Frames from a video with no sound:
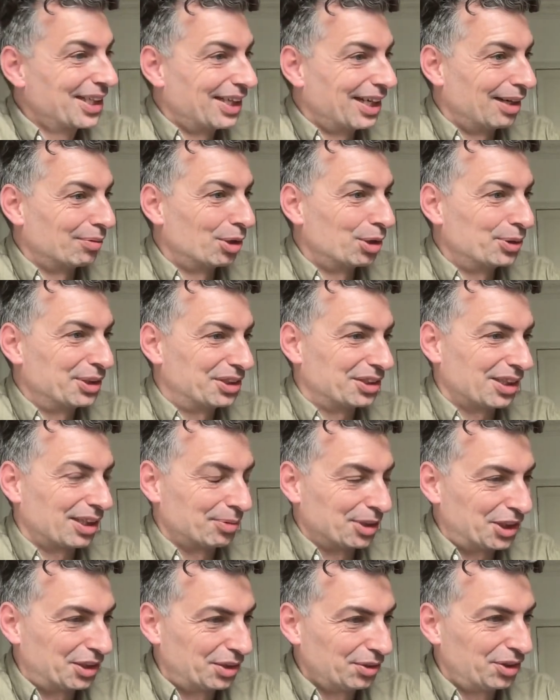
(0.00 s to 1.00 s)
I'm always, I'm a
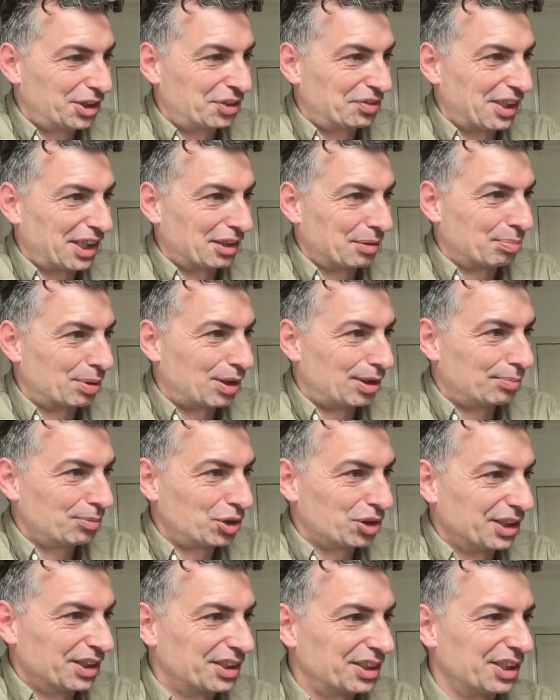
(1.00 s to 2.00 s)
huge fan of palm
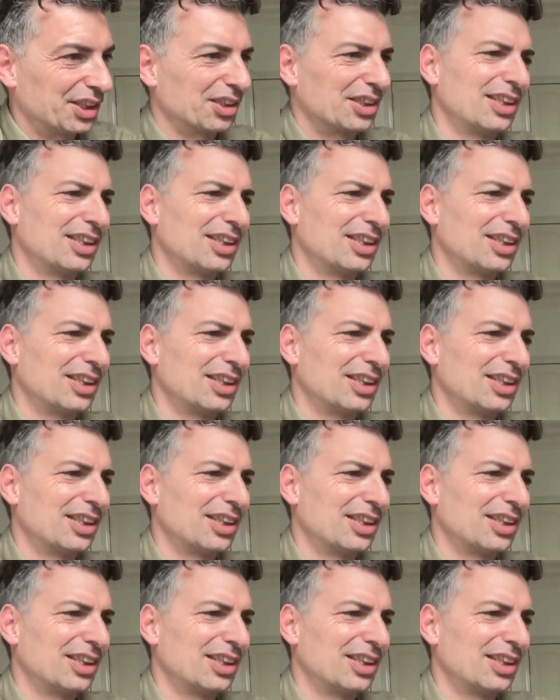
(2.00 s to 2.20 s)
trees here.